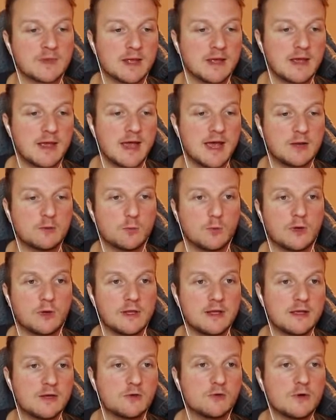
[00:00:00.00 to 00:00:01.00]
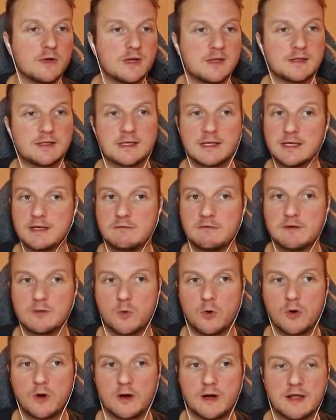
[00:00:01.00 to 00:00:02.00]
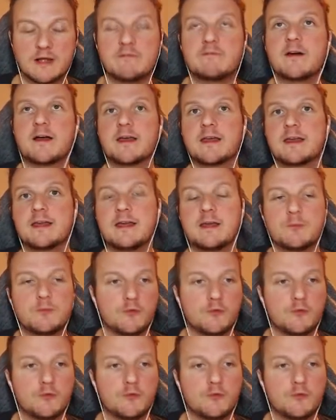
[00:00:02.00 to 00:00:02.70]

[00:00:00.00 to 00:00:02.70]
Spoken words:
It will increase even more if I keep